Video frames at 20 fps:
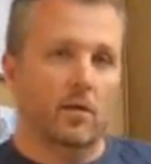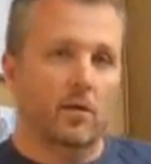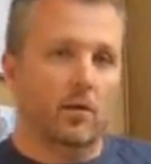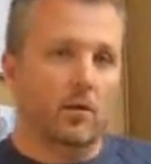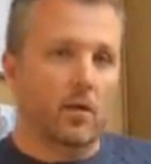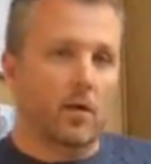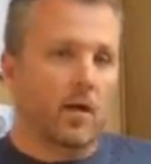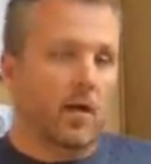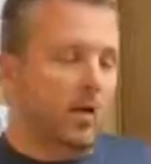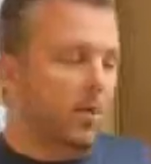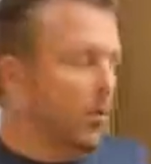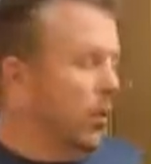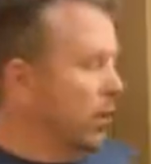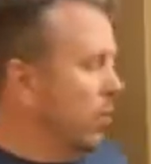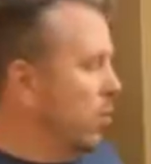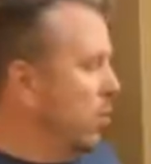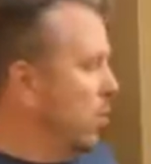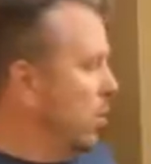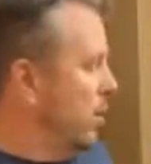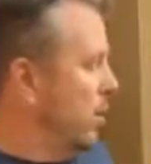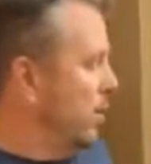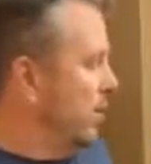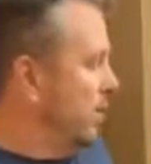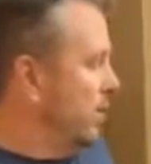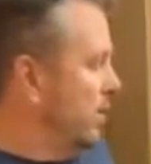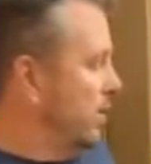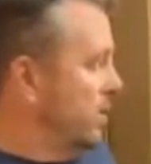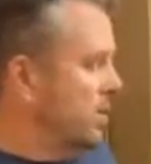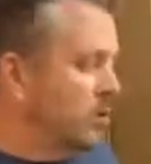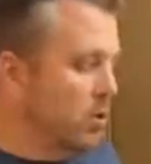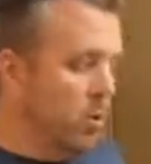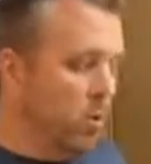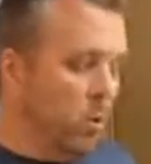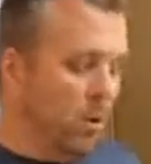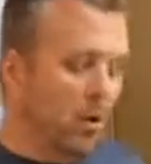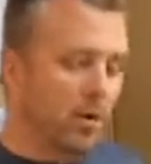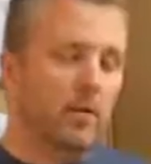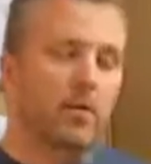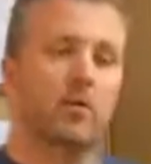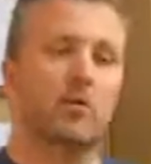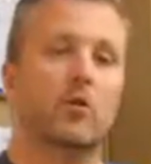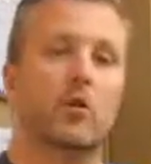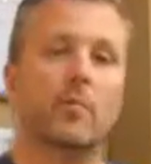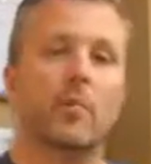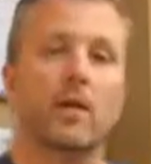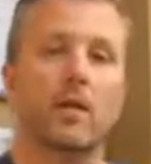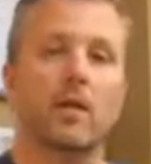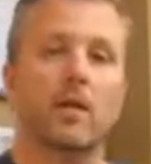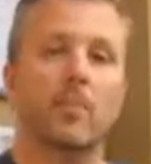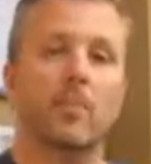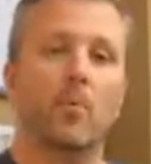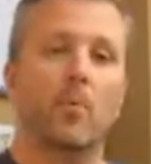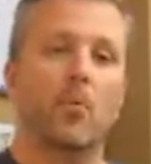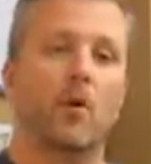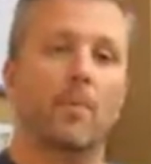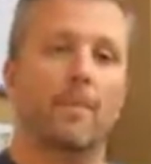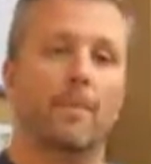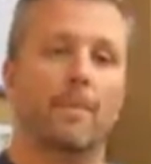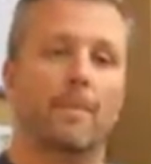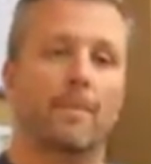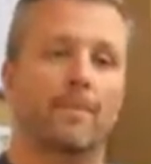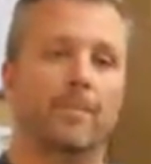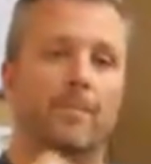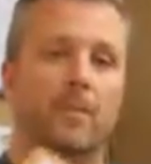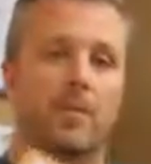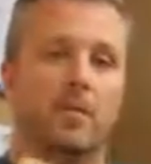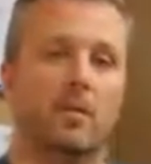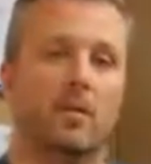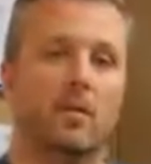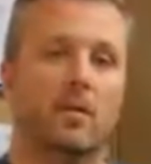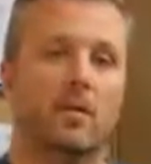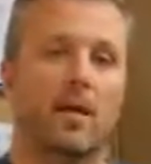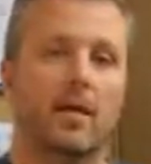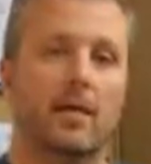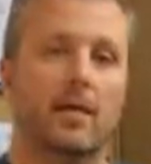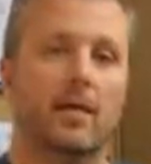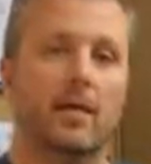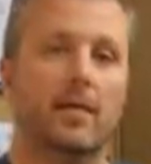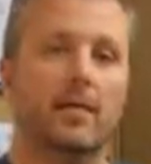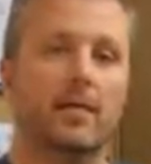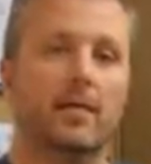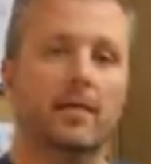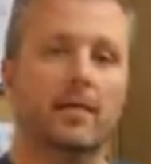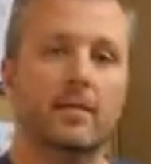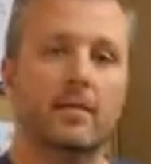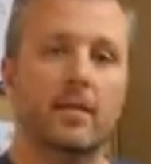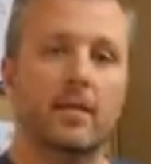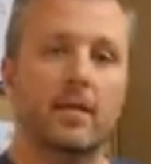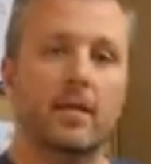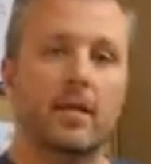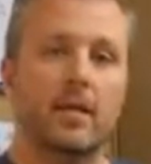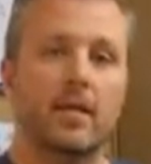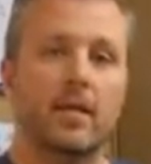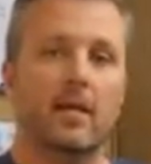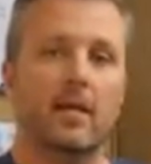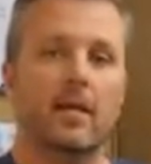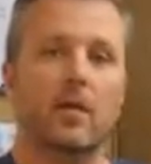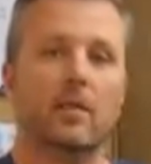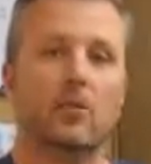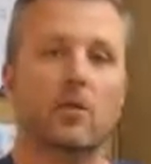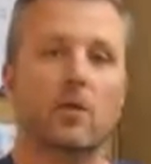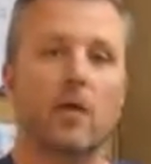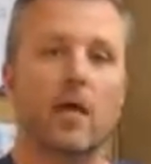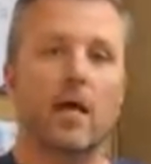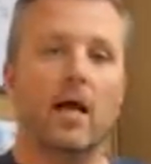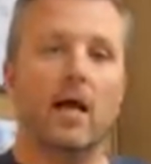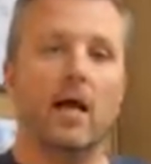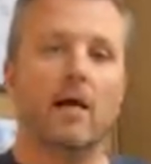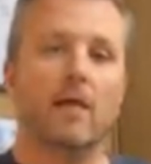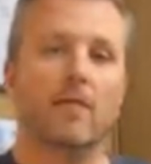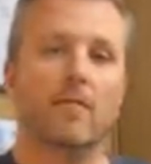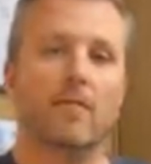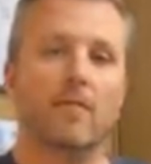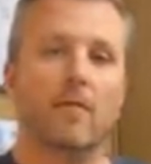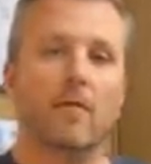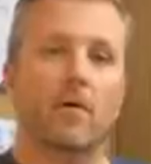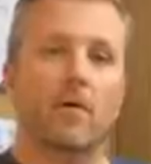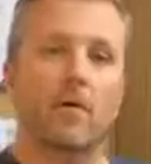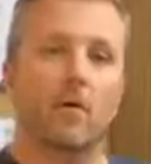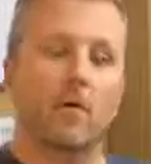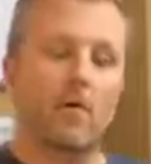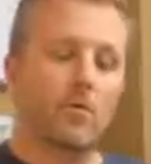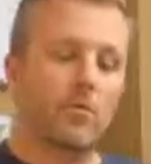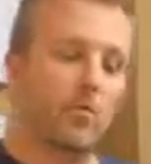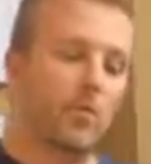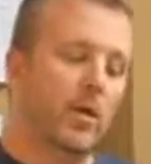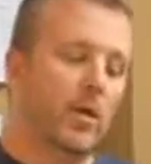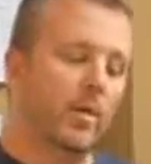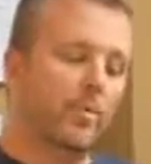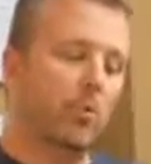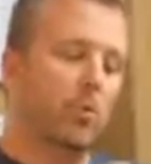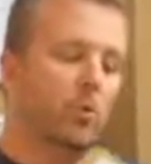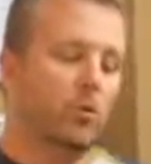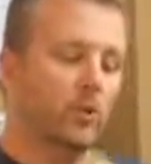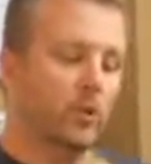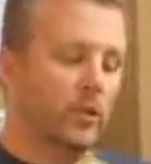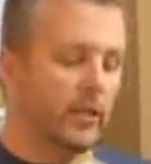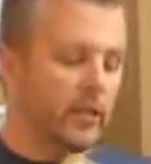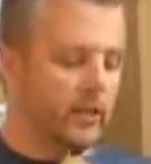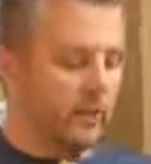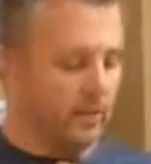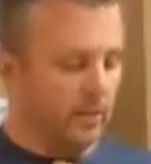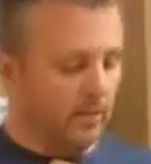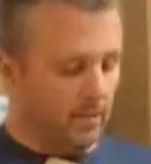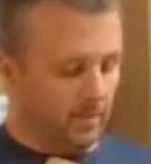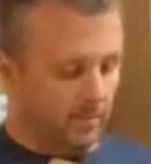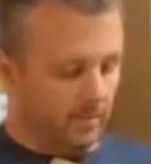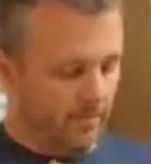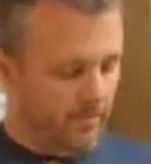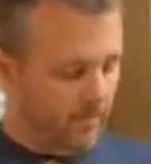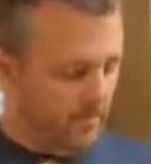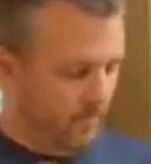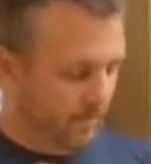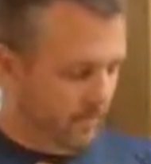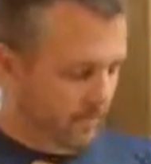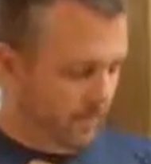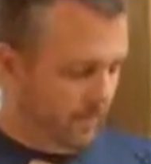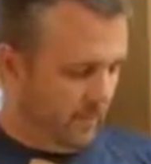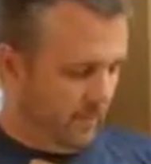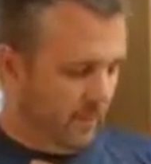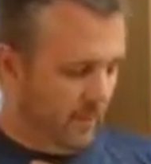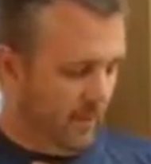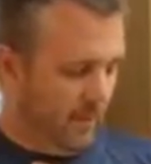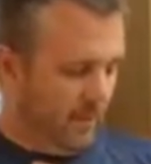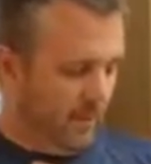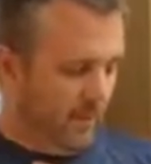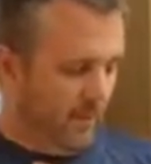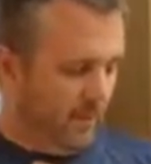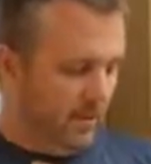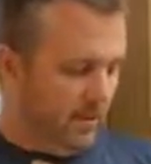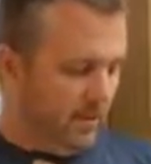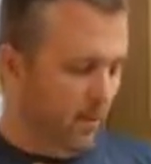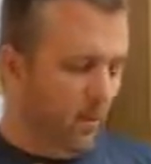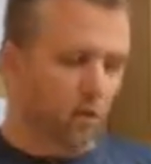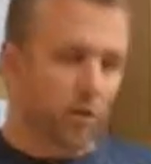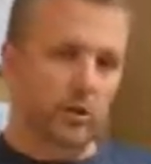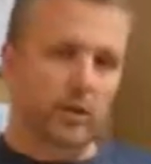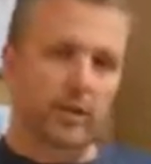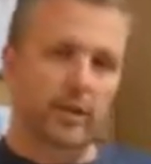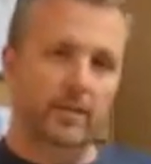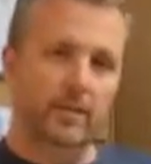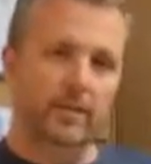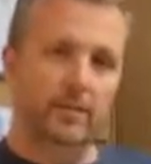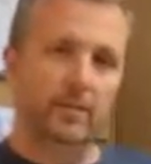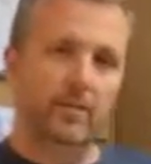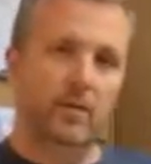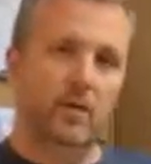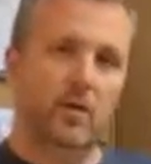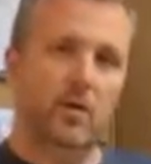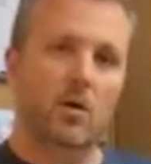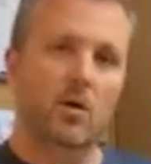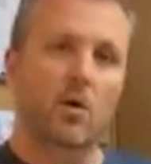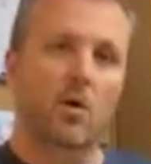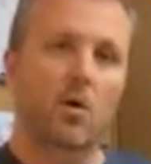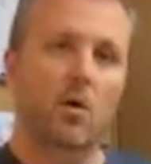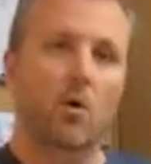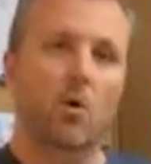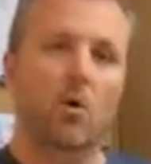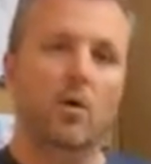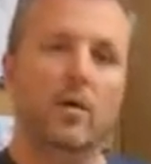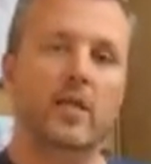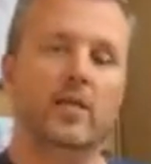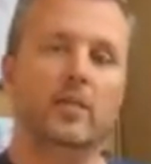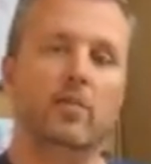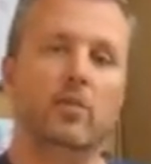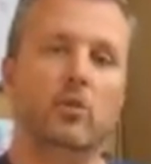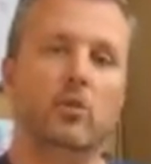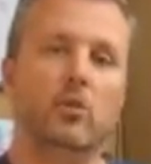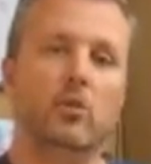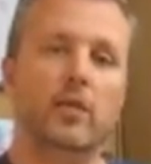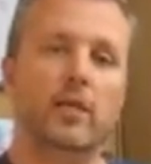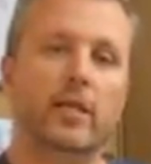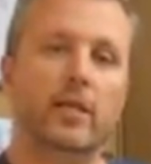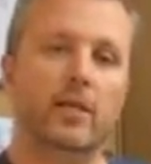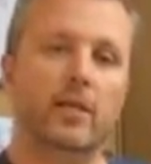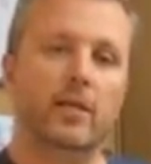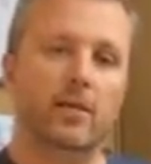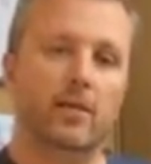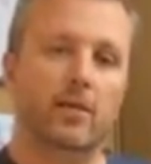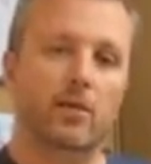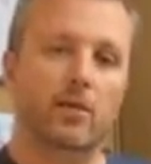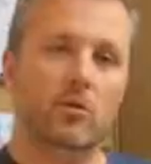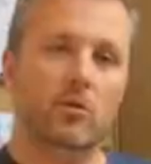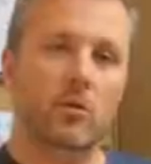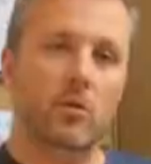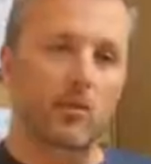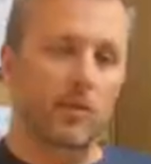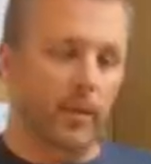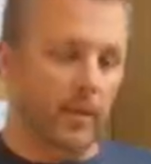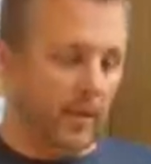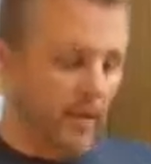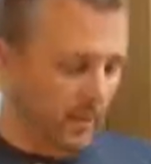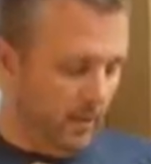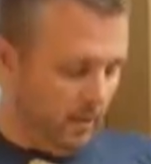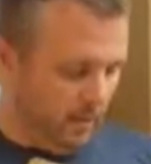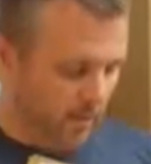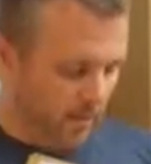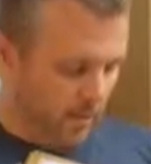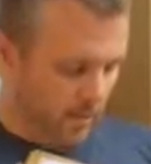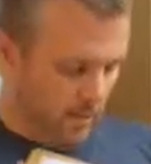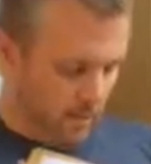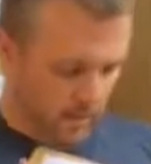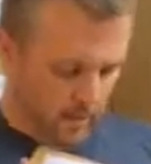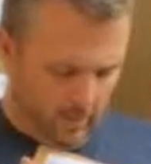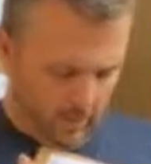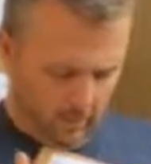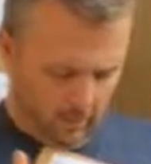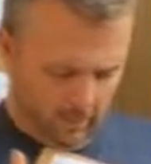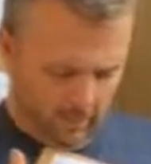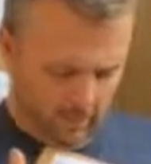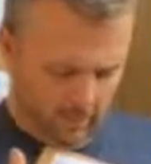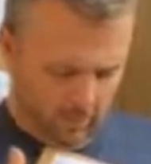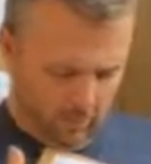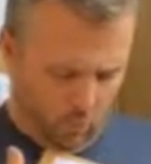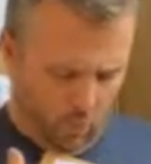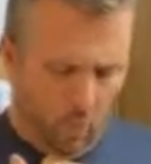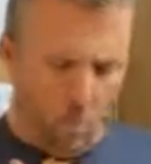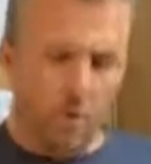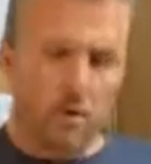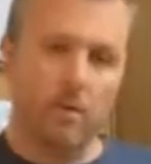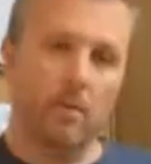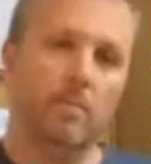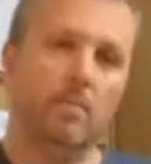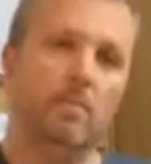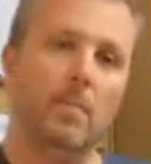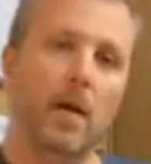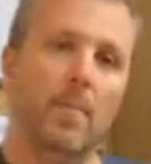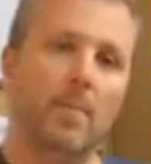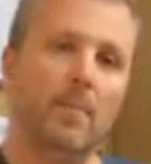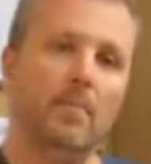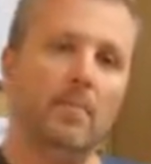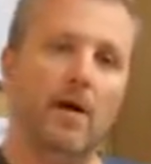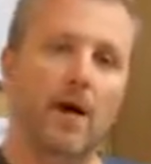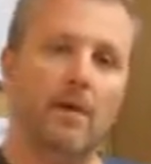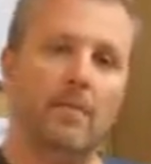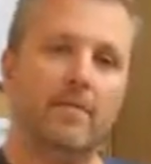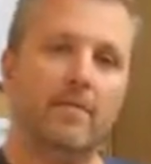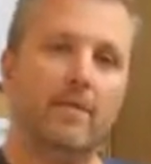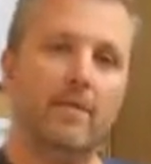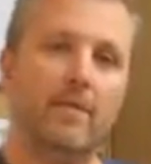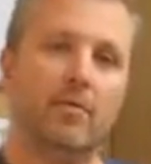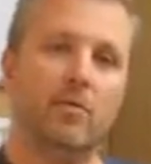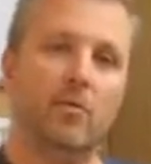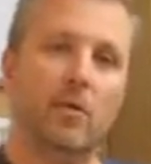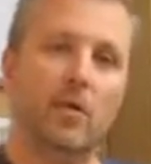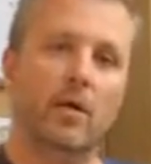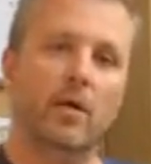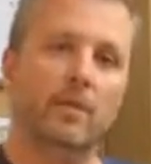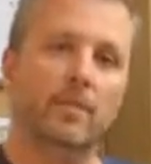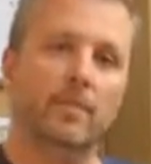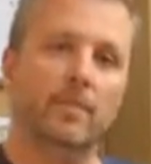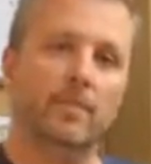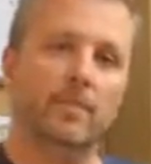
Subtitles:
You're going to hang out one court. On each court, there's going to be a clipboard like this. It's going to have 3 pool sheets. This is the pool sheet. On each pool sheet, there's going to be 4, maybe 5 teams on it.